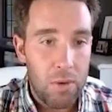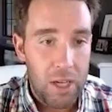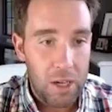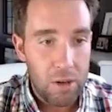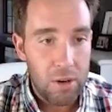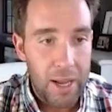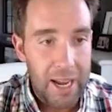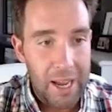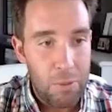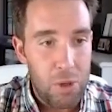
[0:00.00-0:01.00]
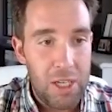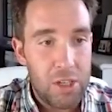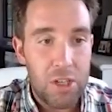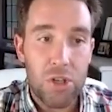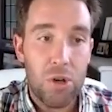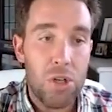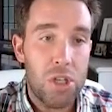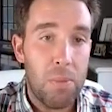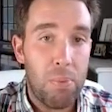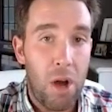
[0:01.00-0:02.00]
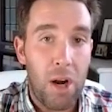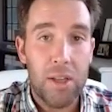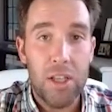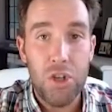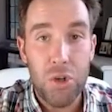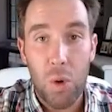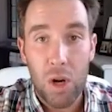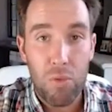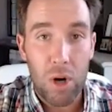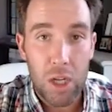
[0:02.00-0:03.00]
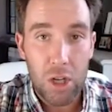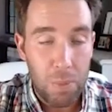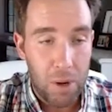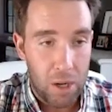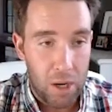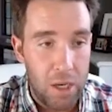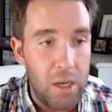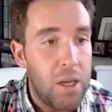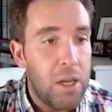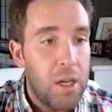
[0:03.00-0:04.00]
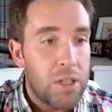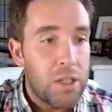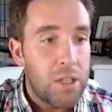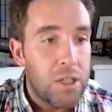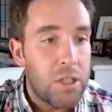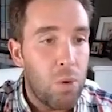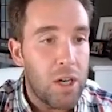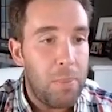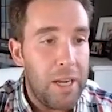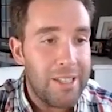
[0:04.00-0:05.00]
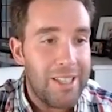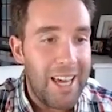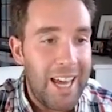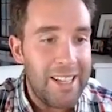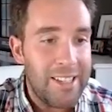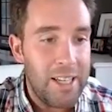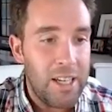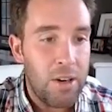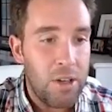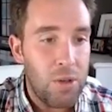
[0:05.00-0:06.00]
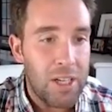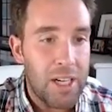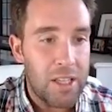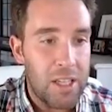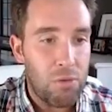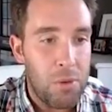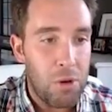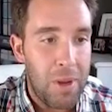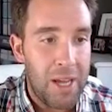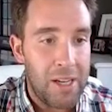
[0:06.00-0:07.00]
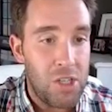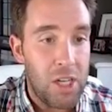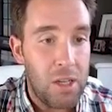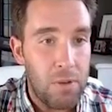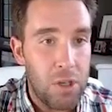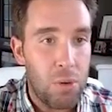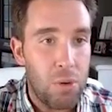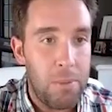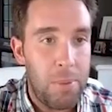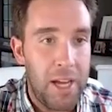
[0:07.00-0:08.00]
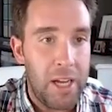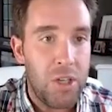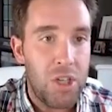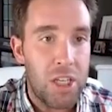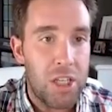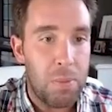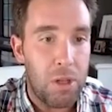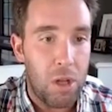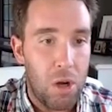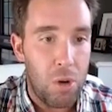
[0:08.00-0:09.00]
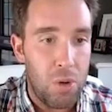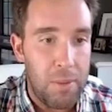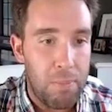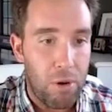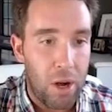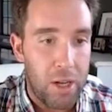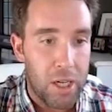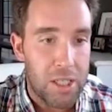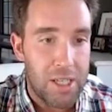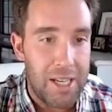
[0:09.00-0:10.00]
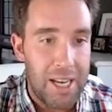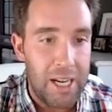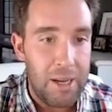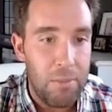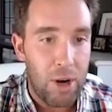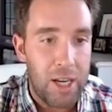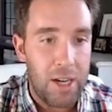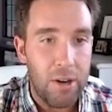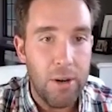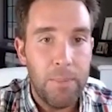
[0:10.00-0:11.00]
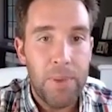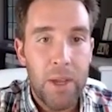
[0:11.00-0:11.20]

here, and we need to search the product that you want to run a coupon on. So we're going to paste the ACE in here. You can get this from your Manage Inventory page. It's below the product name right here.